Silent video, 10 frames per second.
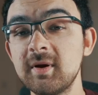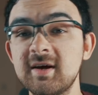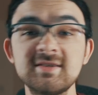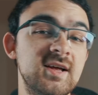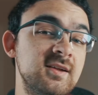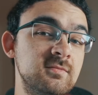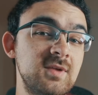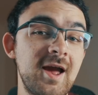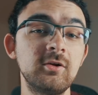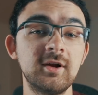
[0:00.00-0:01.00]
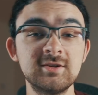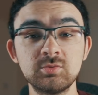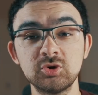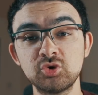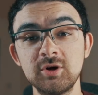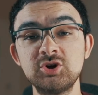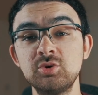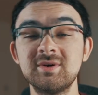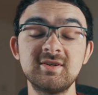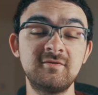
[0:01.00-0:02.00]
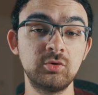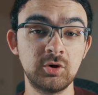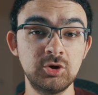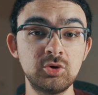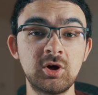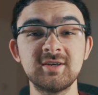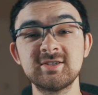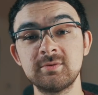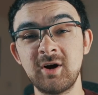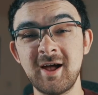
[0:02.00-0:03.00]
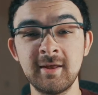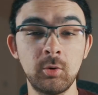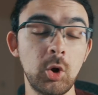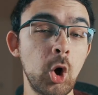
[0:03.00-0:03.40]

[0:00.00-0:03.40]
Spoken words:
because then airlines will treat you as if you're a new customer and they will